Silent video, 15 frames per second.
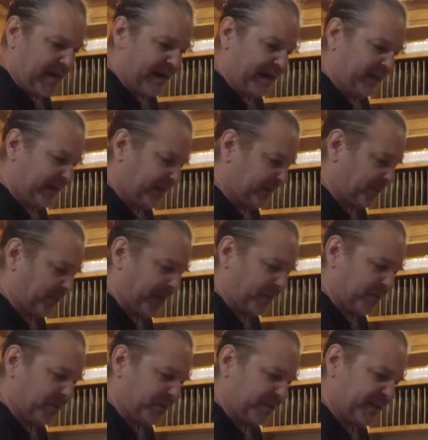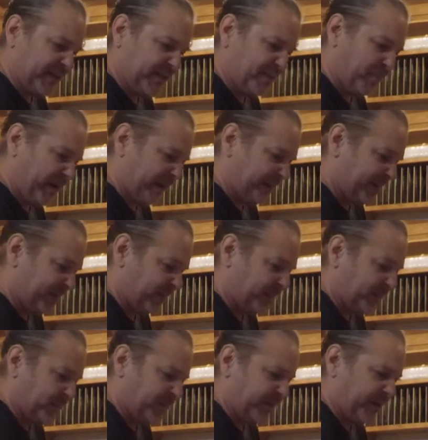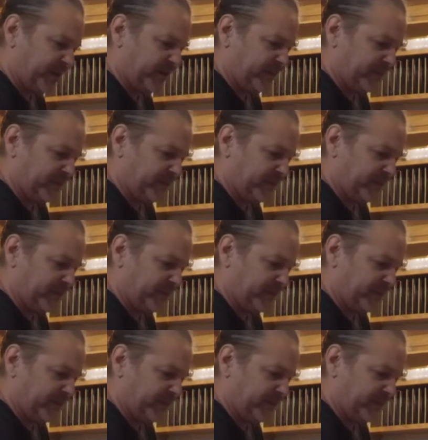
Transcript: And I like the peppers to kind of break down a little bit.